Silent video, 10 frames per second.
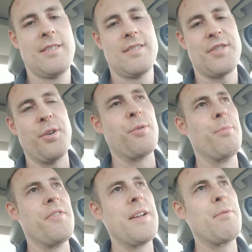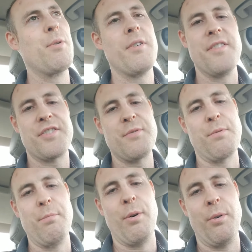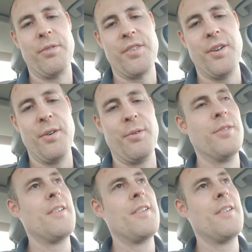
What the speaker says: So, but they will win the Super Bowl, so